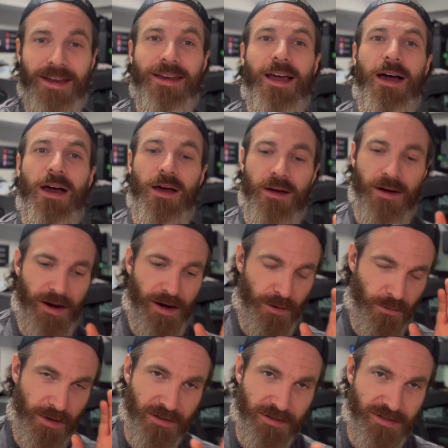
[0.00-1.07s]
And
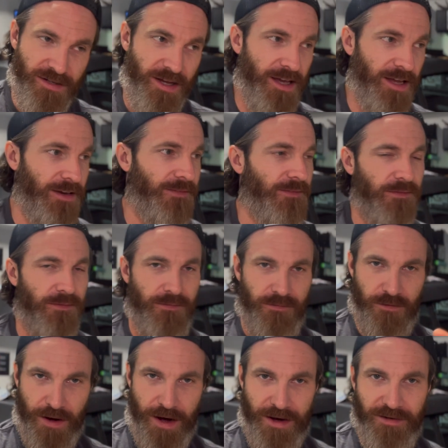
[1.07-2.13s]
I will say,
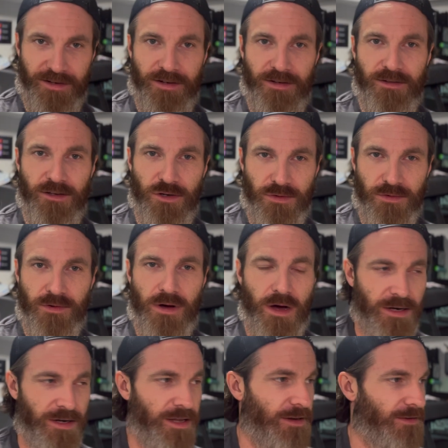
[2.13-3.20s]
granted, you
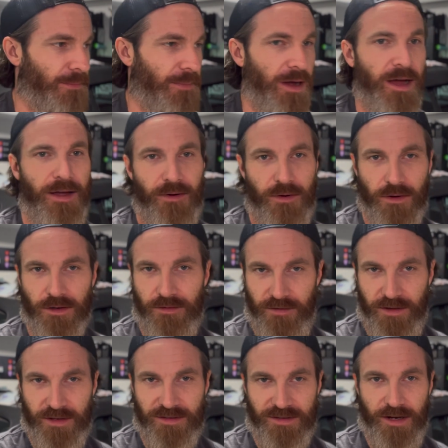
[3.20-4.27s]
do not need to buy
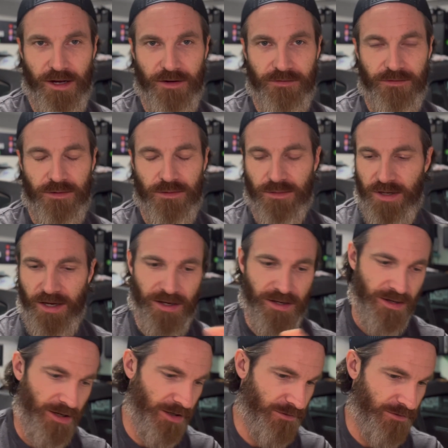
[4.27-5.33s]
all of this stuff,
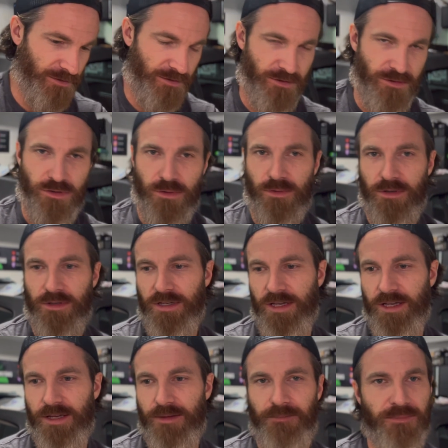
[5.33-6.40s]
okay? It's
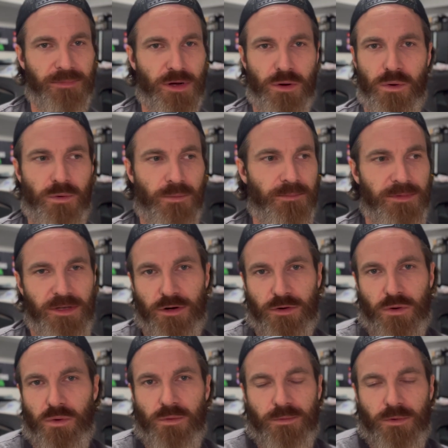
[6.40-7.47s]
totally
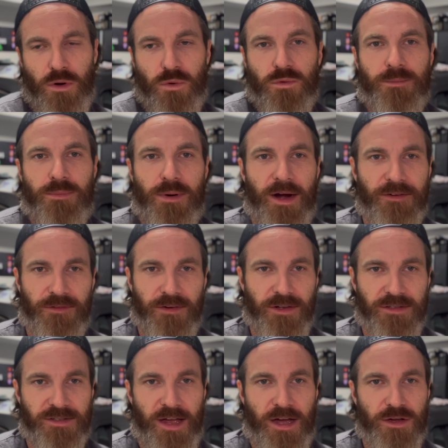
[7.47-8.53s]
your own
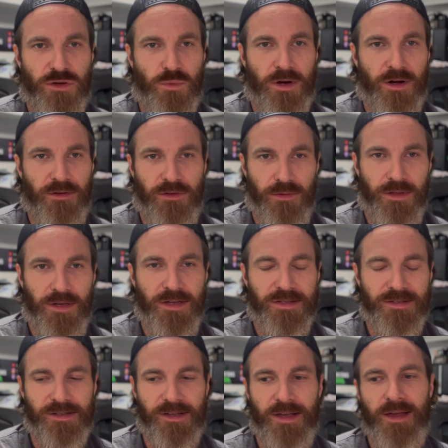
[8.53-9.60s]
preference, how you want to do
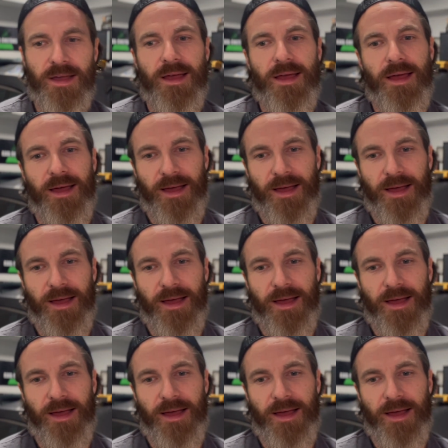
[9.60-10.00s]
this.